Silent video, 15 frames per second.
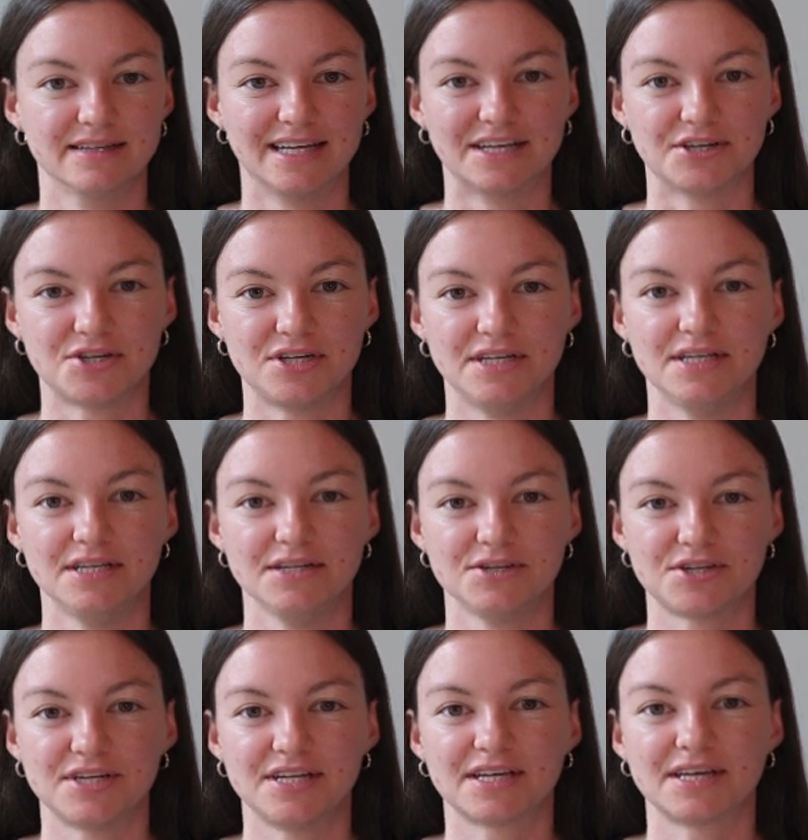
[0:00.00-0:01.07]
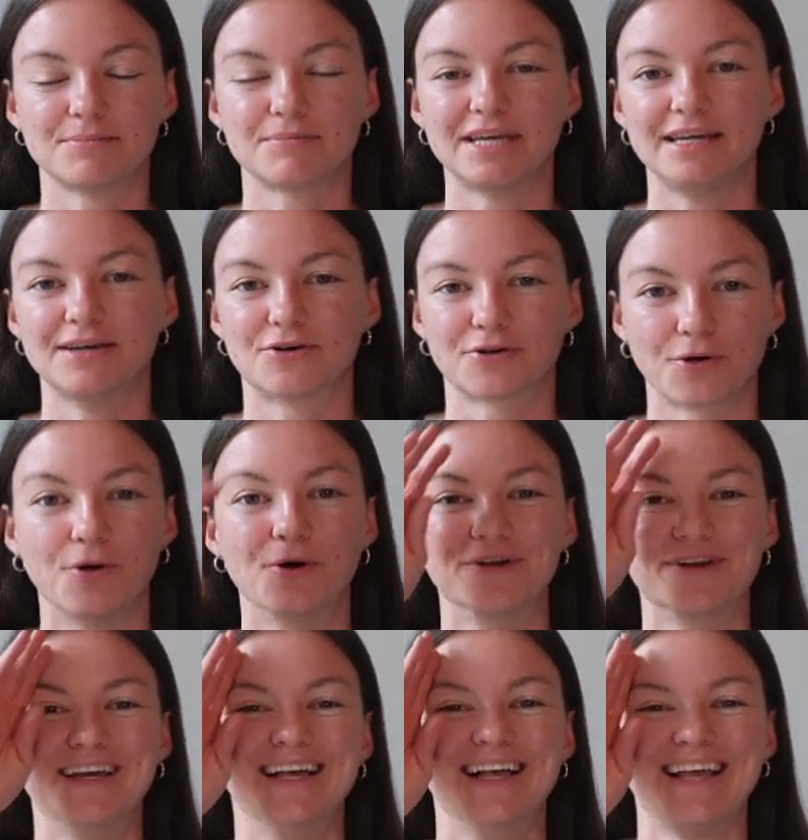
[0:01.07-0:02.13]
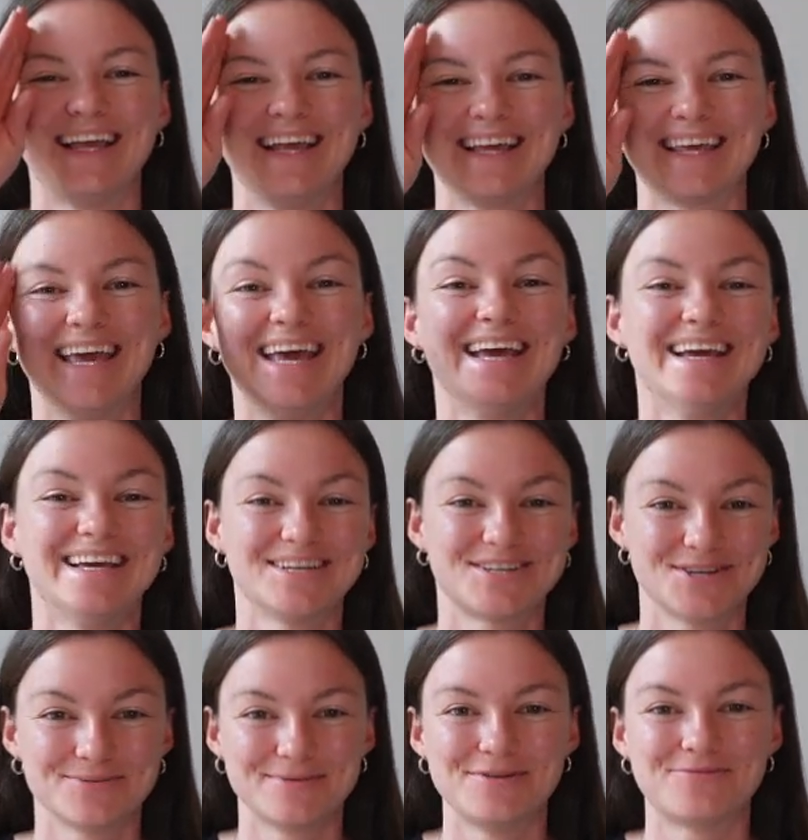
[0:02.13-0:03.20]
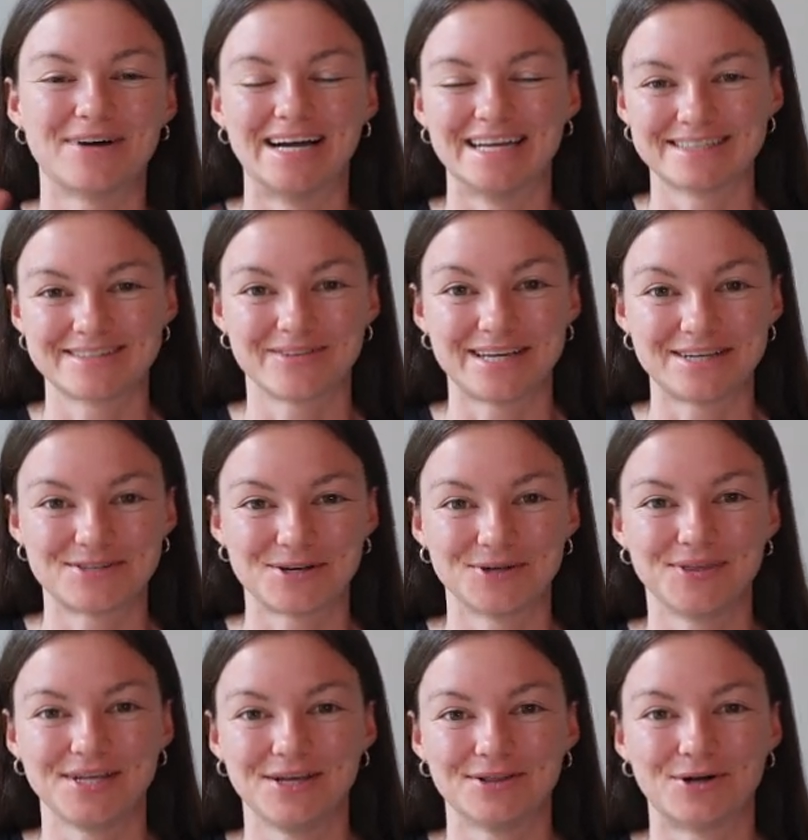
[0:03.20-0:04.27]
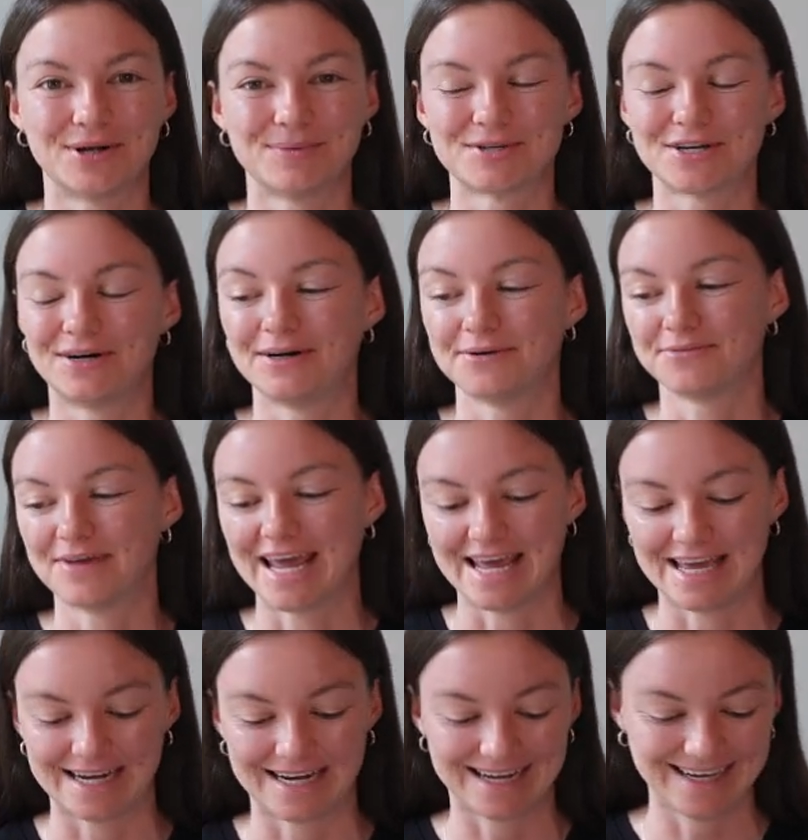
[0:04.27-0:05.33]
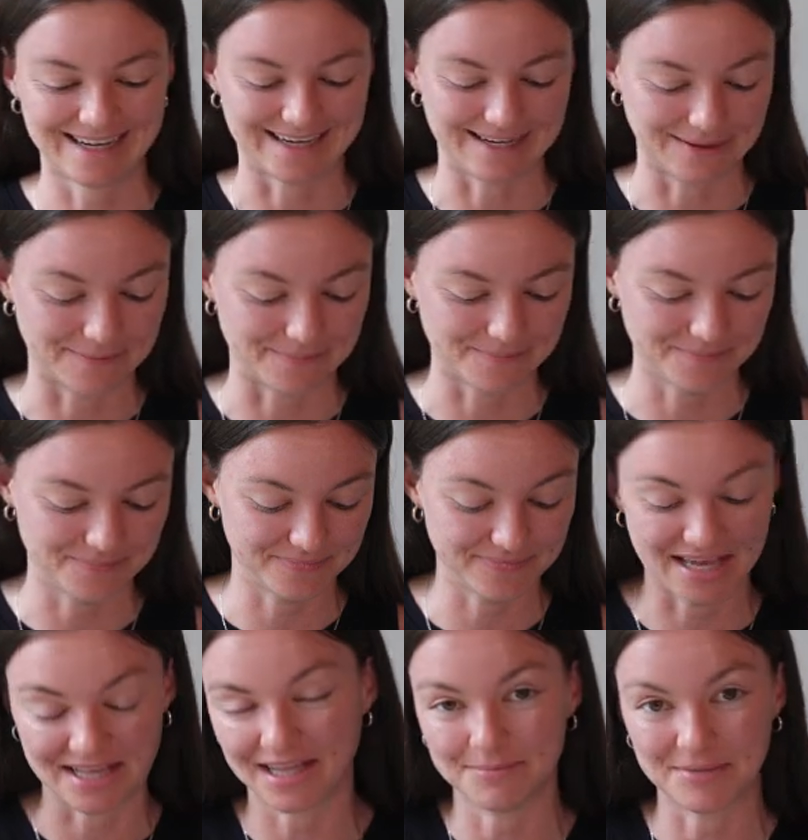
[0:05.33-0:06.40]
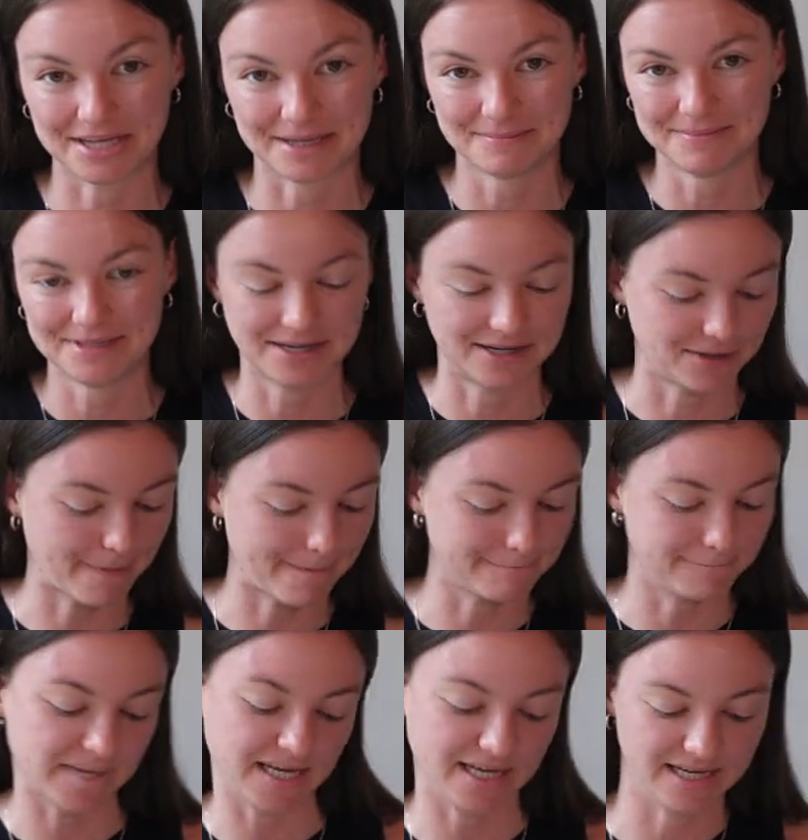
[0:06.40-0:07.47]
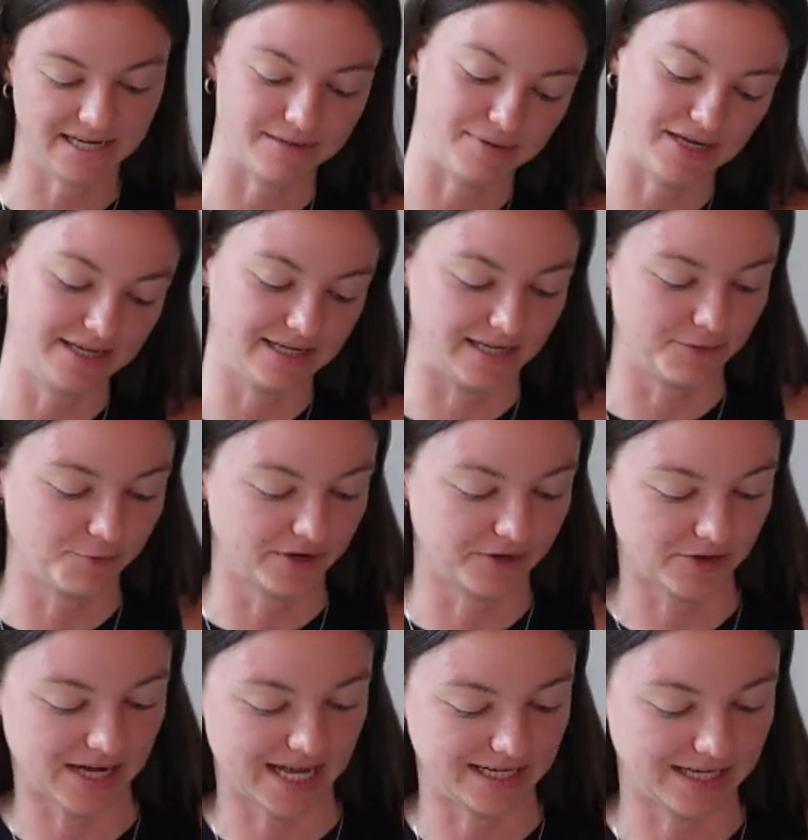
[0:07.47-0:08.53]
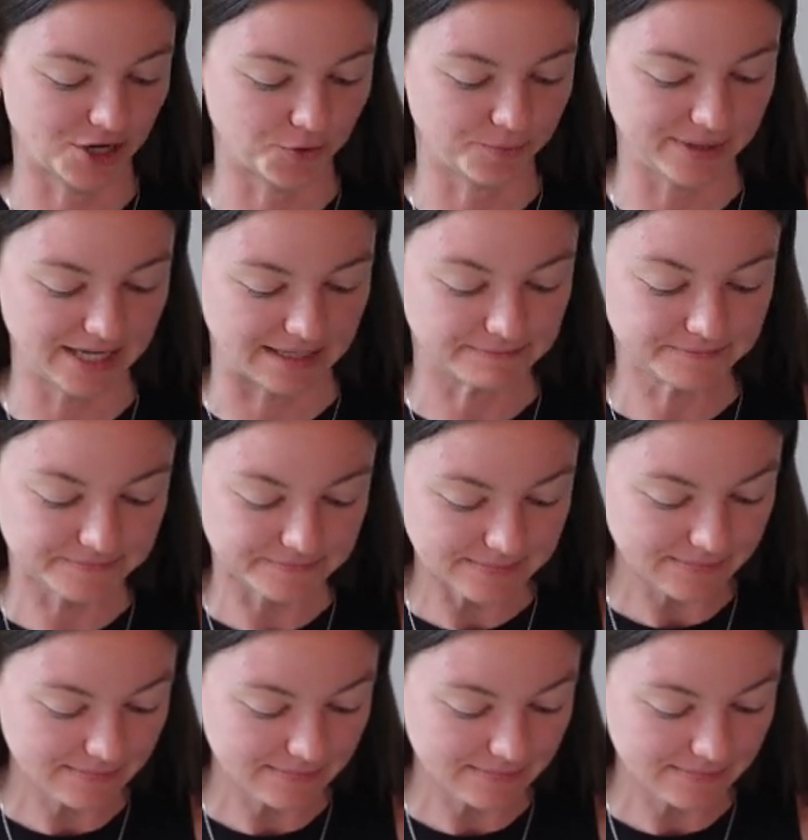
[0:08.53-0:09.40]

Like, she can pee on her own. Like, she'll be fine. So they turned the alarms off, and they let me, you know, be independent whenever I had to go pee.